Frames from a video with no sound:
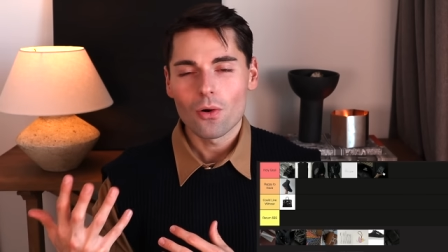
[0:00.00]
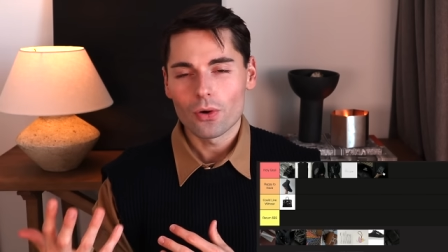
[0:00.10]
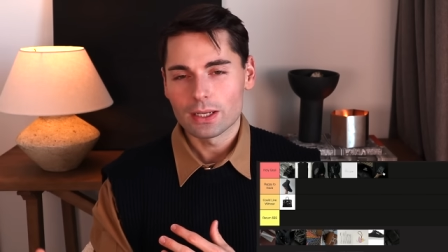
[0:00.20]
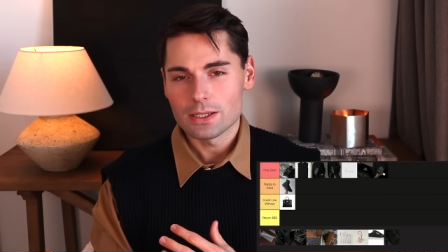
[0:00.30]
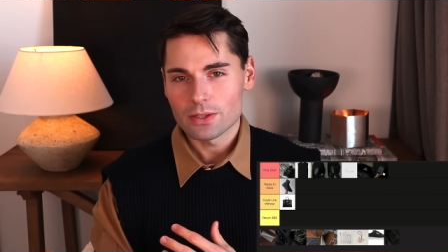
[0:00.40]

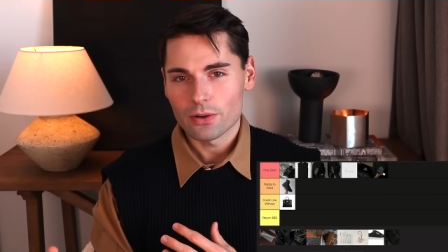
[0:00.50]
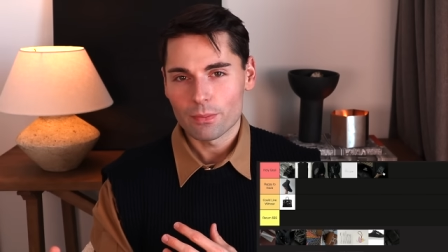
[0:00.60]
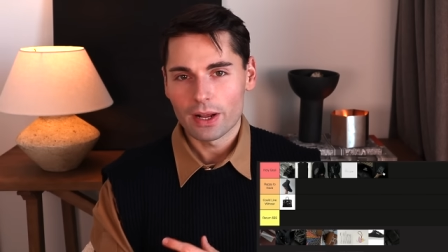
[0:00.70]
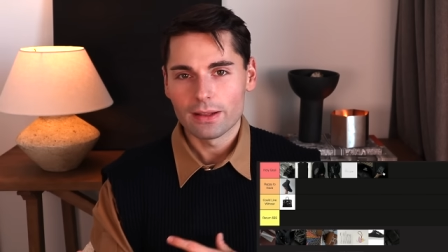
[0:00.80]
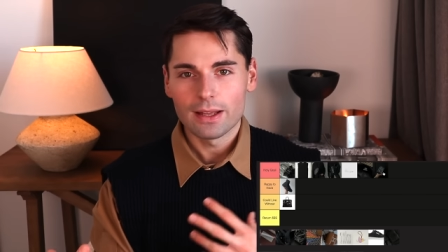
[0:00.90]
or at least not
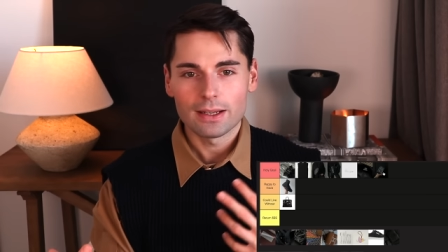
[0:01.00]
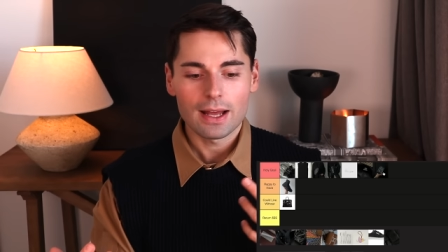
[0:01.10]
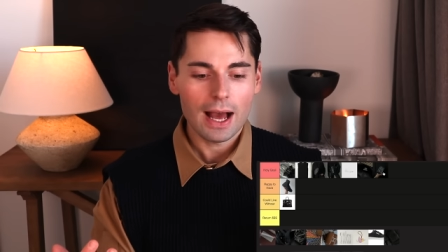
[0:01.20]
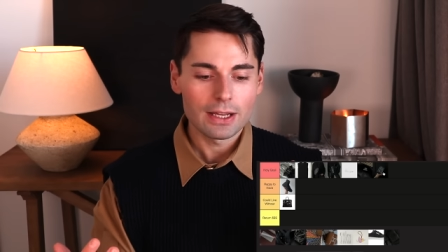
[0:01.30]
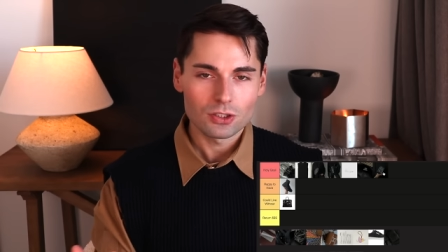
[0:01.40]
a brand that
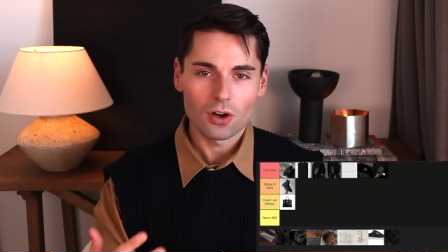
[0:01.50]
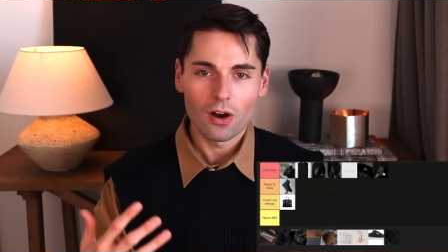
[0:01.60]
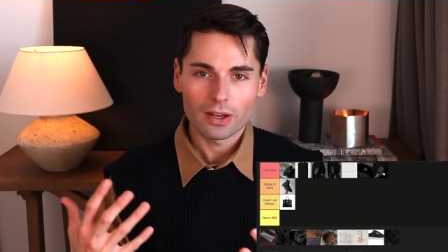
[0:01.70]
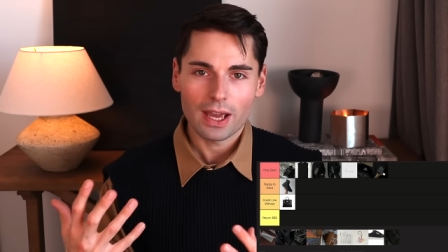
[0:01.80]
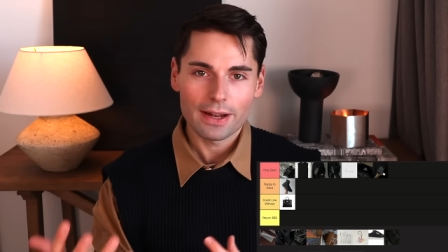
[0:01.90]
I
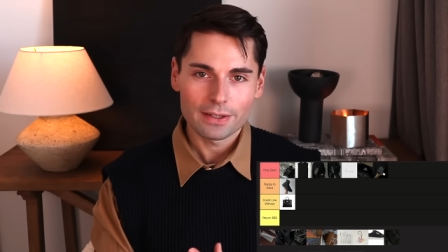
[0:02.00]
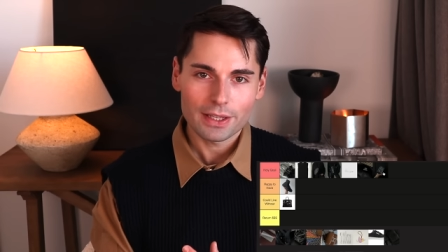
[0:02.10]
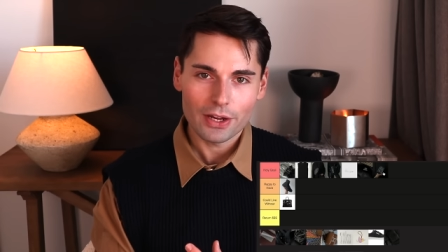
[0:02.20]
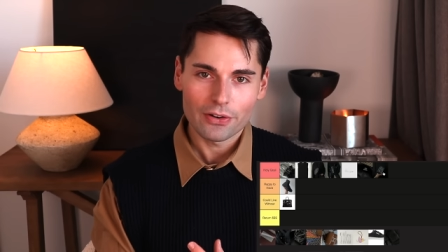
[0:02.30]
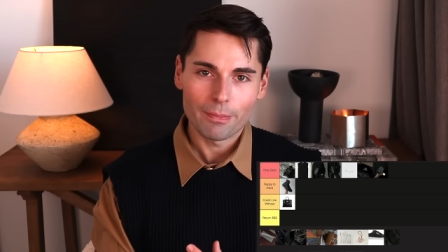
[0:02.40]
talk and
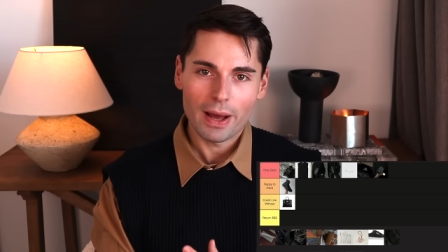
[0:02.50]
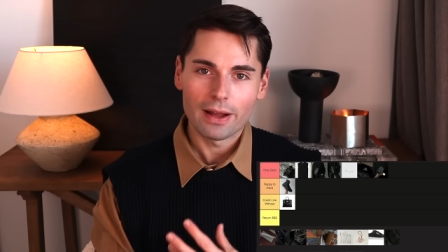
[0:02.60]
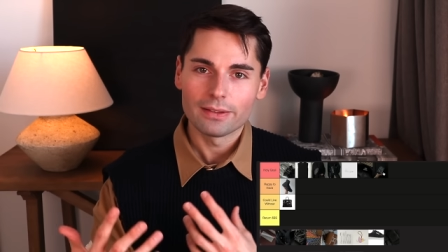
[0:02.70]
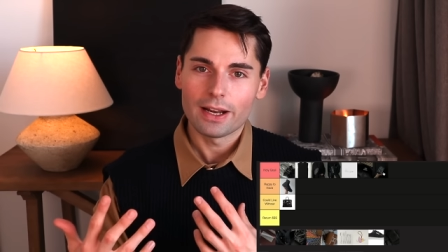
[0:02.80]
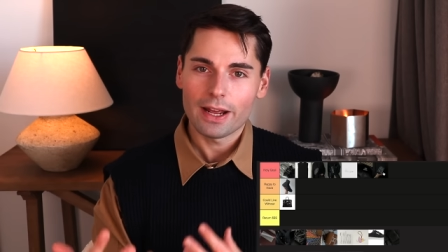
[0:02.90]
care
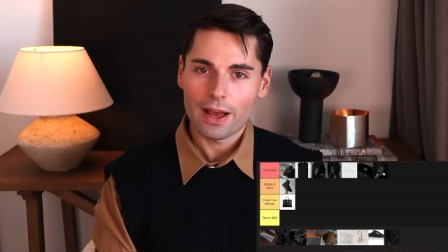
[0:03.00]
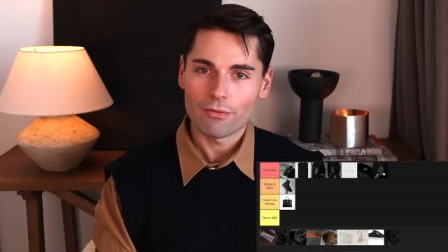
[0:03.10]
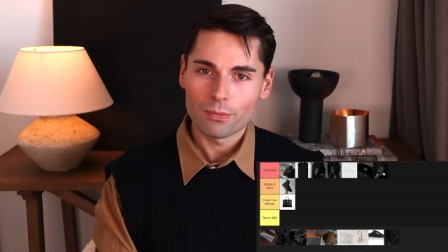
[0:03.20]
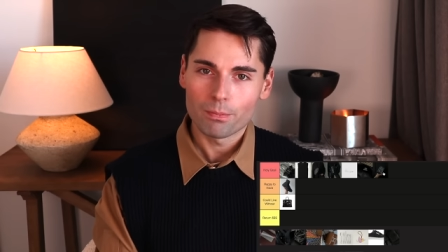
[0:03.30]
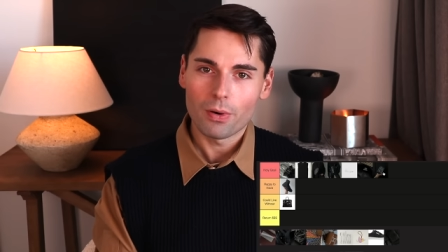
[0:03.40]
about that I
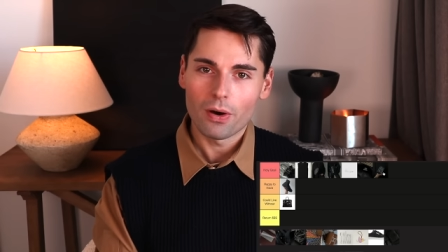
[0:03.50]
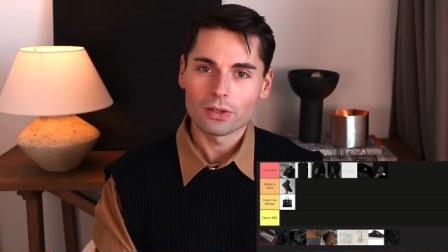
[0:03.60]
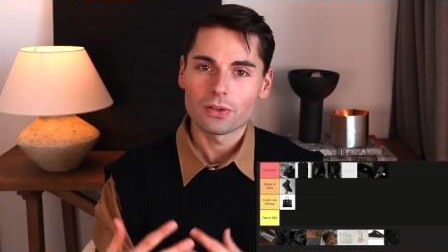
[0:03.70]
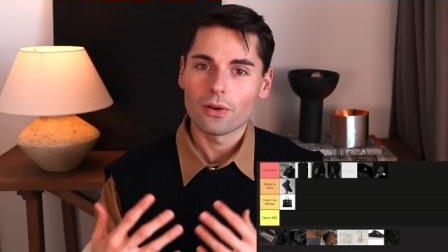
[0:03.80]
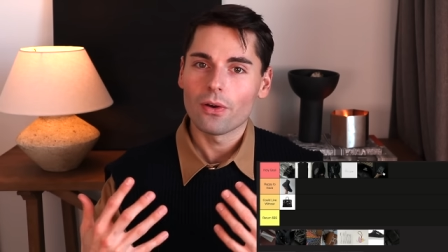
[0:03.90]
haven't
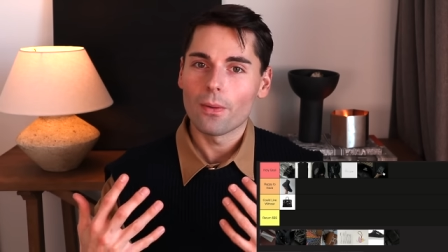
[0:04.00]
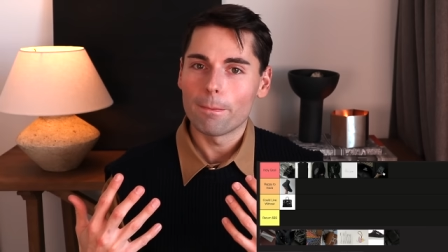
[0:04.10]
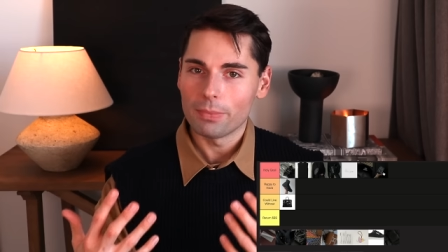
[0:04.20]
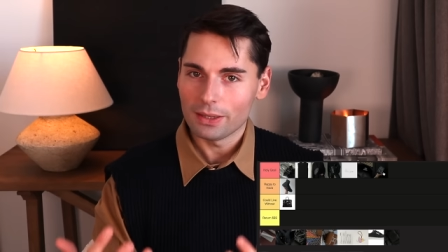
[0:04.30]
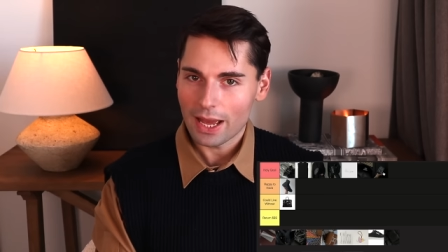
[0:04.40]
bought a
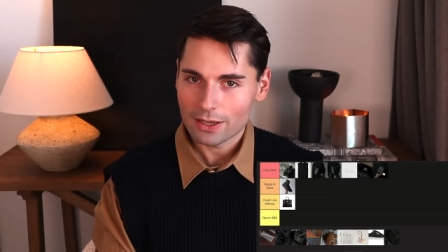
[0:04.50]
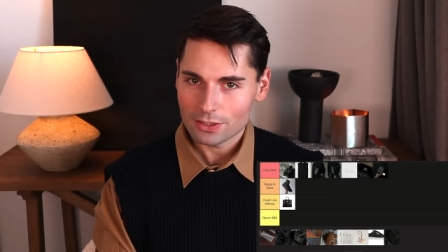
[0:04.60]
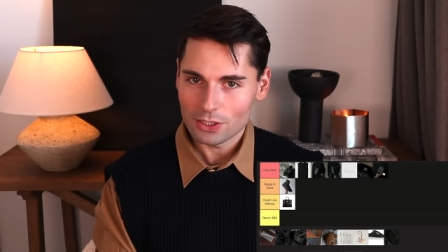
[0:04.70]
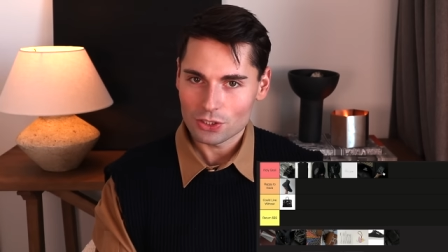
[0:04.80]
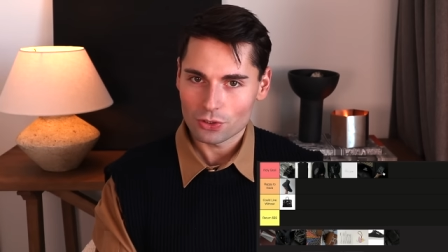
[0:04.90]
black
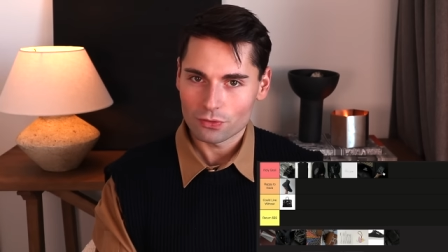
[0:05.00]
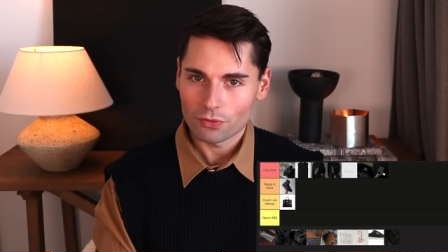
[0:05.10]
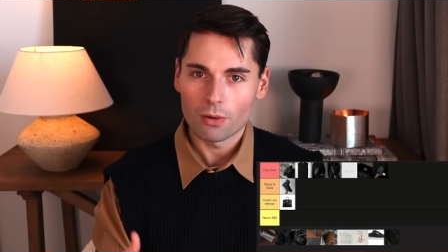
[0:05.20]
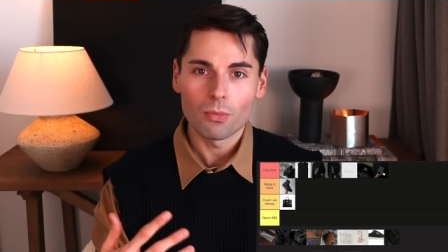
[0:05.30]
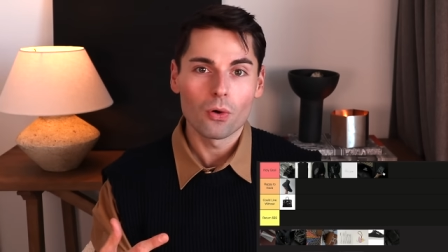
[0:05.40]
t-shirt
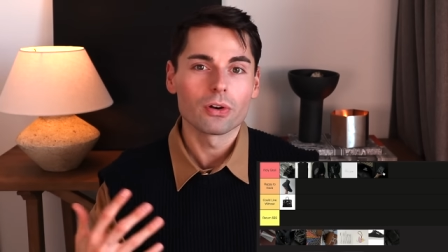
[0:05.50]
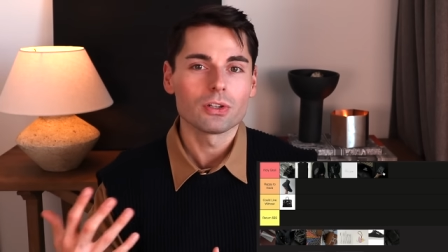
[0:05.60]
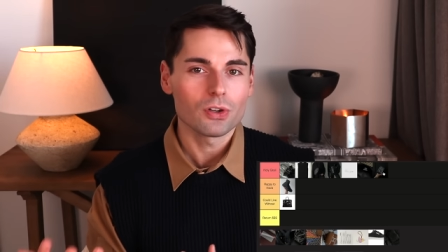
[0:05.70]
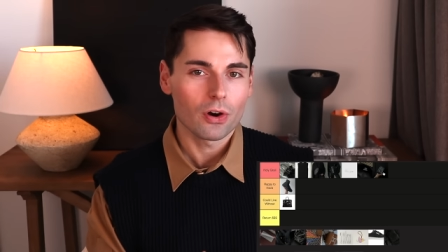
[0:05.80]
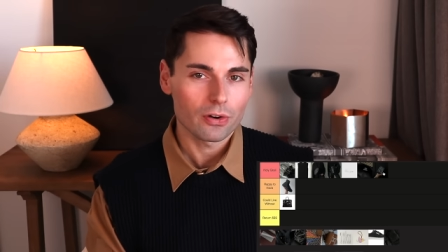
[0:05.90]
from or a
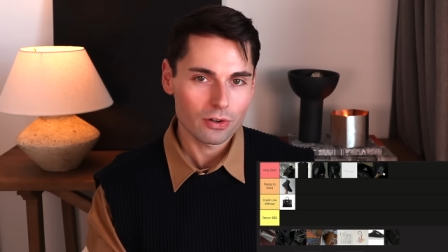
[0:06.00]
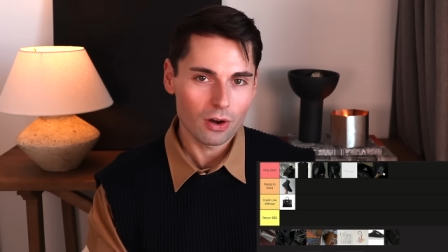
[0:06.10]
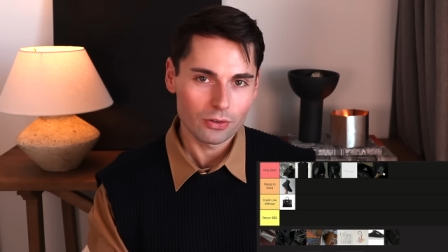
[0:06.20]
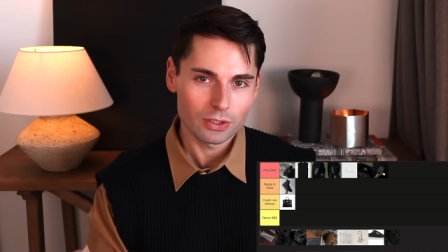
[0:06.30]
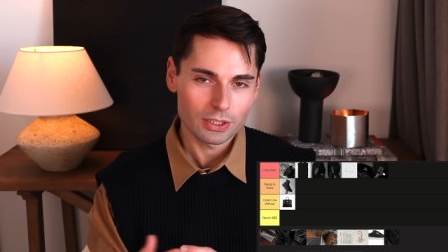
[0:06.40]
dark
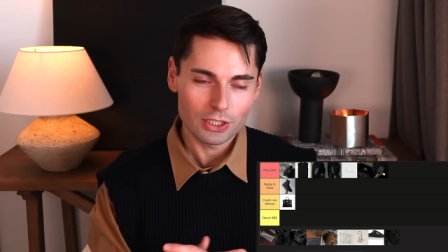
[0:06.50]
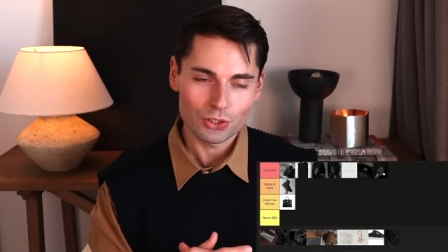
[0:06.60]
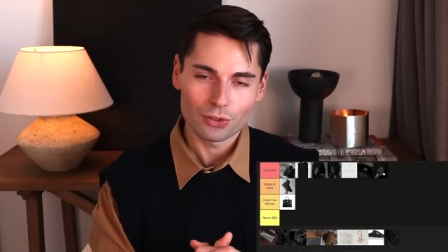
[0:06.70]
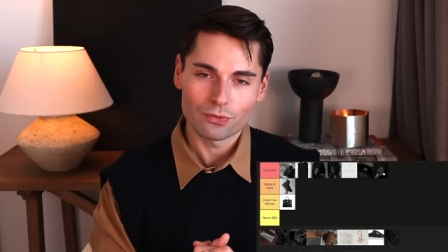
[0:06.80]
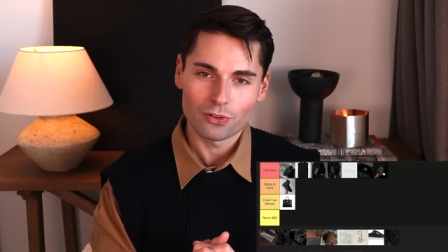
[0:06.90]
colored
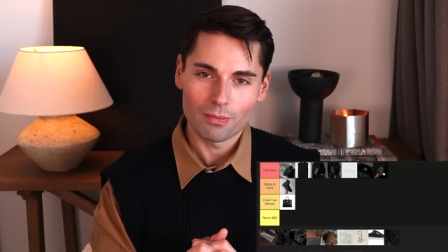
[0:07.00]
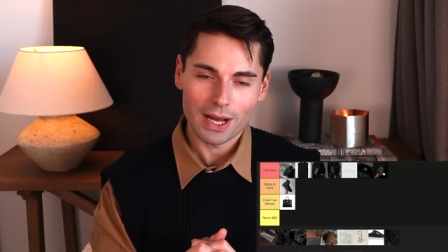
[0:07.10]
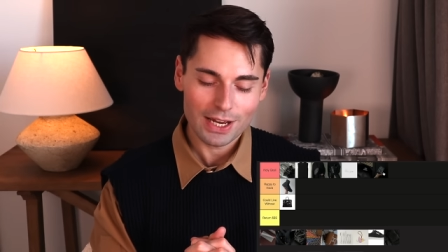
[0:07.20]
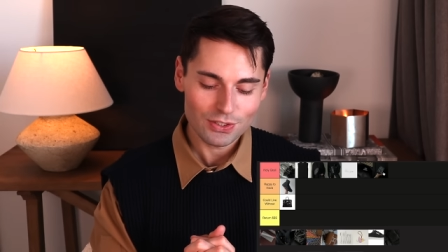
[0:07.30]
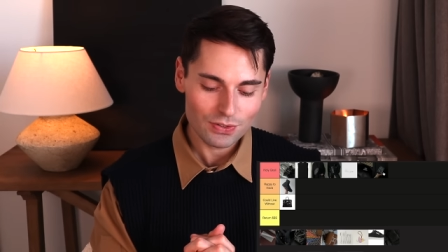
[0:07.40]
t-shirt from
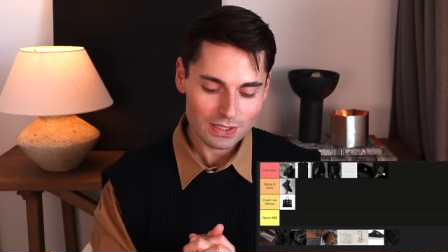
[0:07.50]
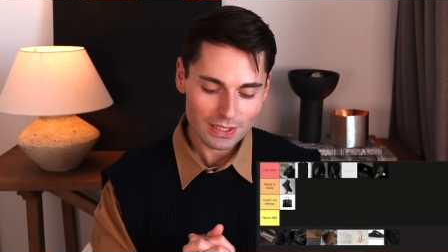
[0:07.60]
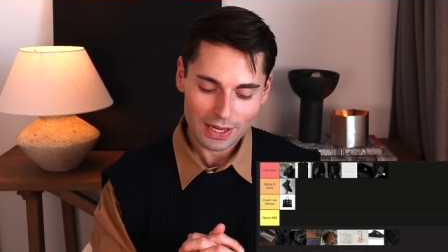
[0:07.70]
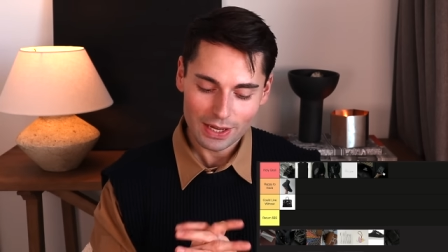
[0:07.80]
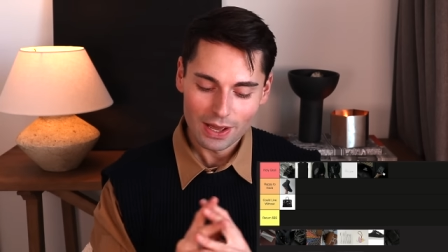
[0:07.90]
I should
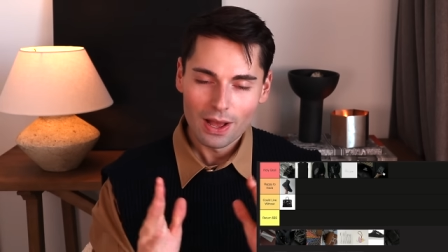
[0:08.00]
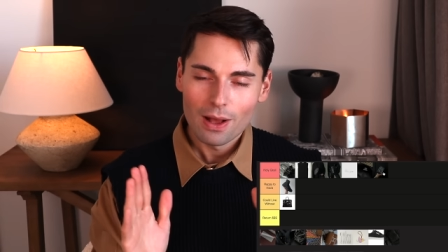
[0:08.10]
say